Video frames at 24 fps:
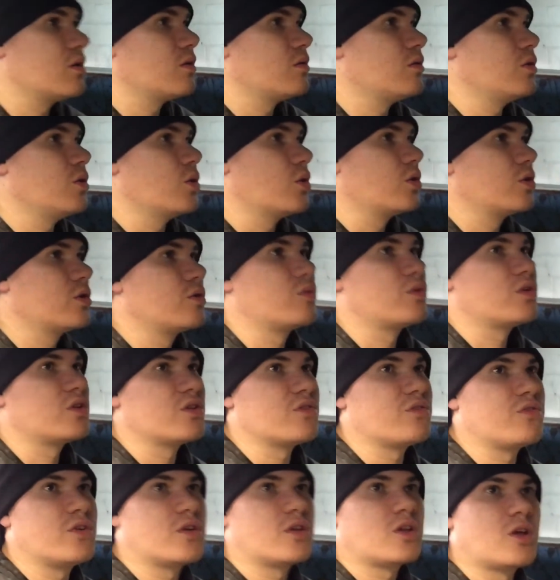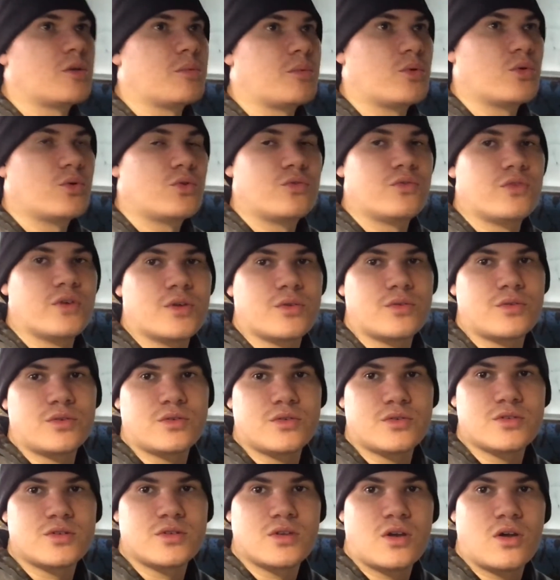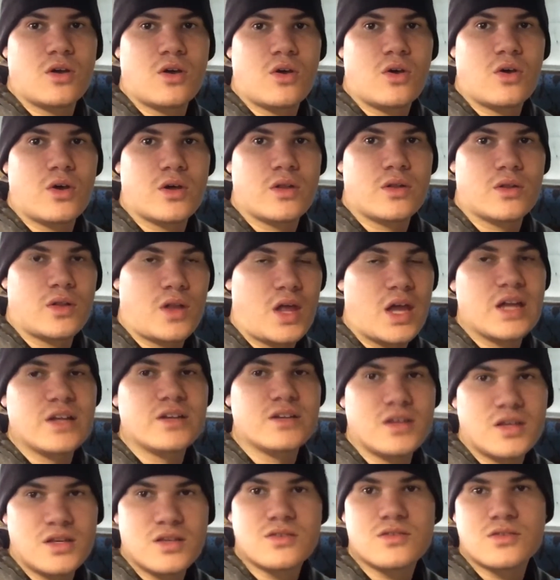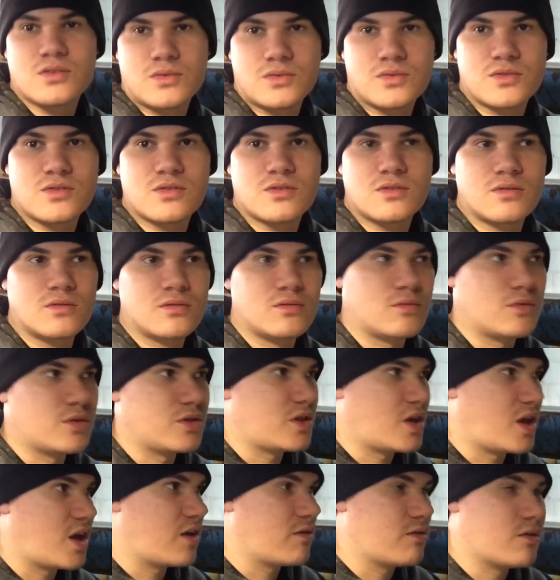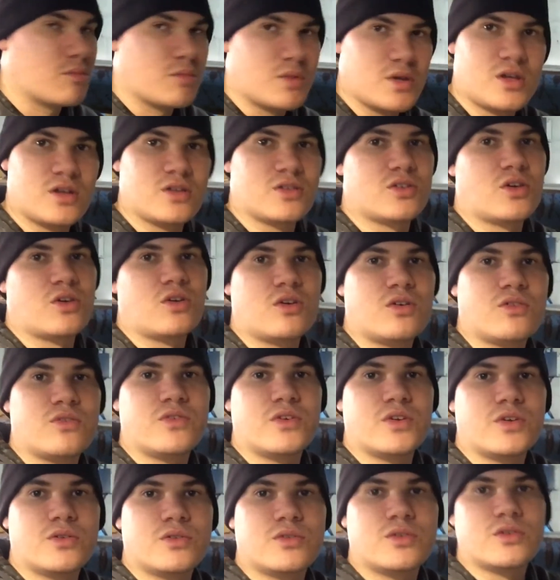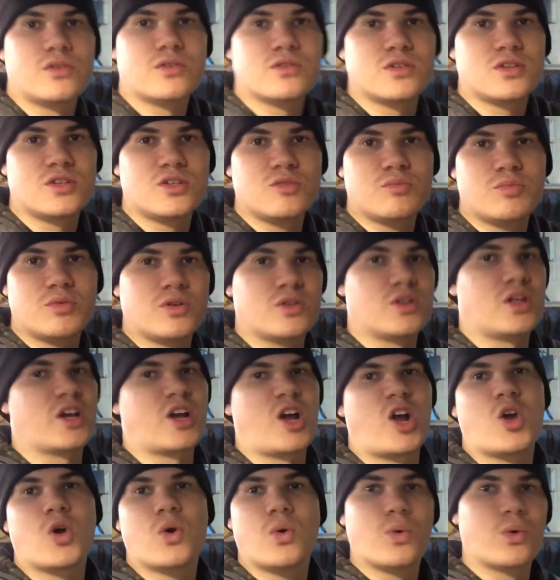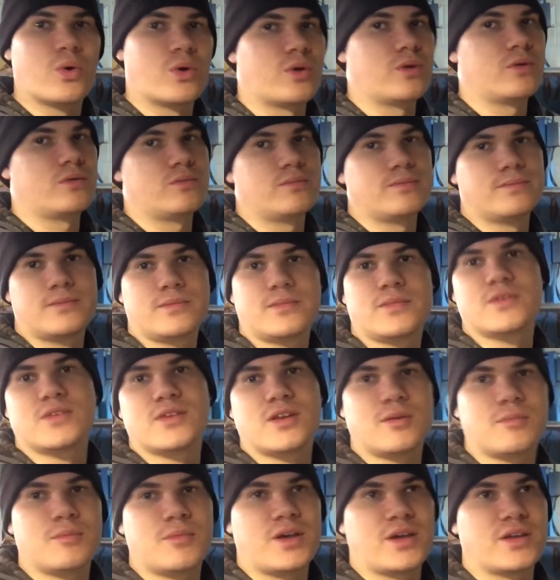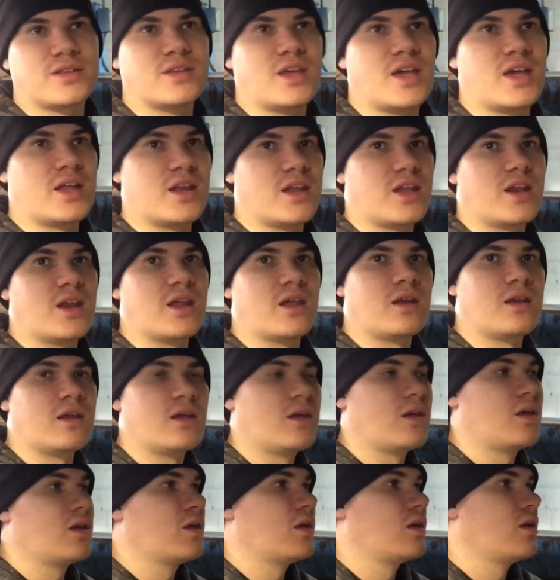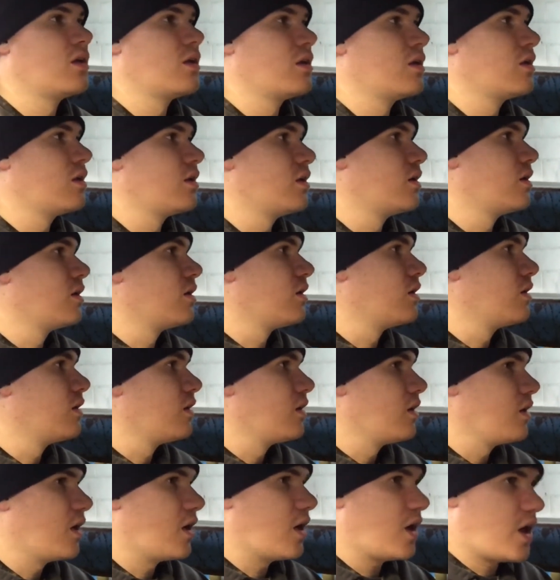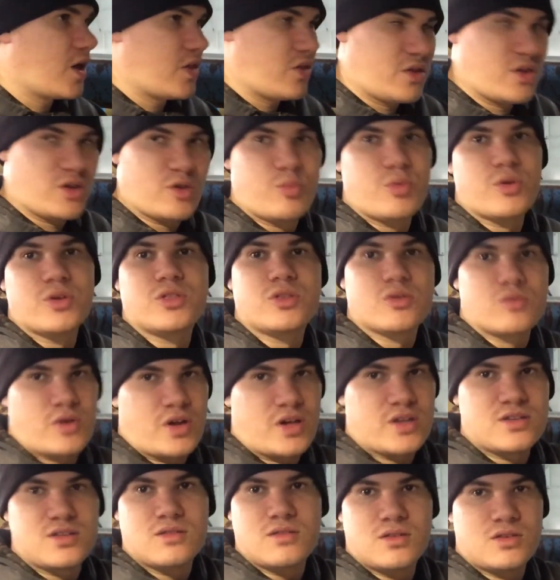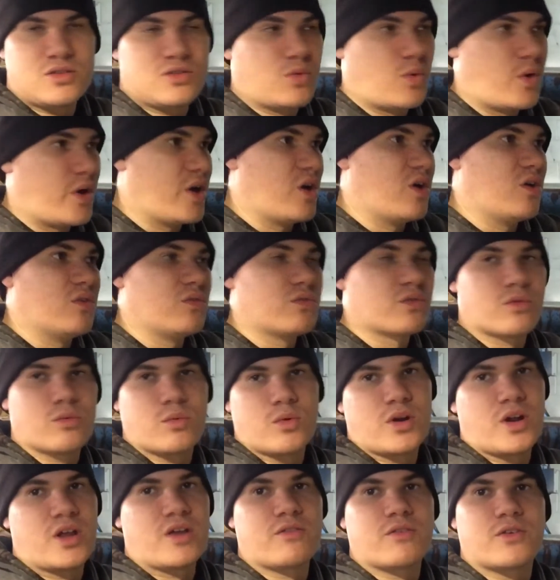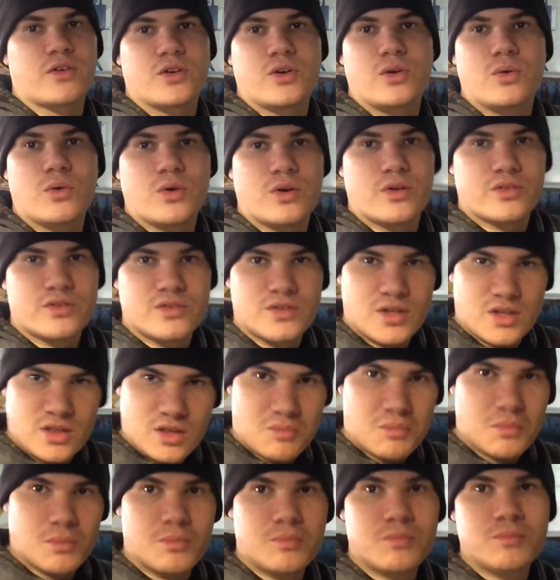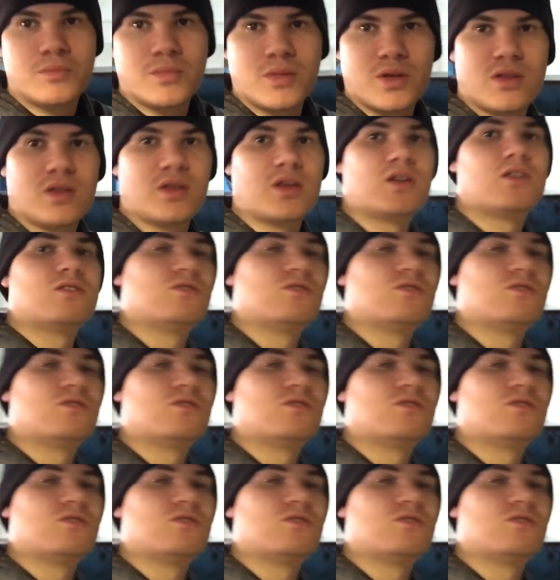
you only really fill up oil filters on like diesels, but they have the big tall filters, and you put like a quart or something like that in it, and then you put the rest of the 12 or whatever quarts in the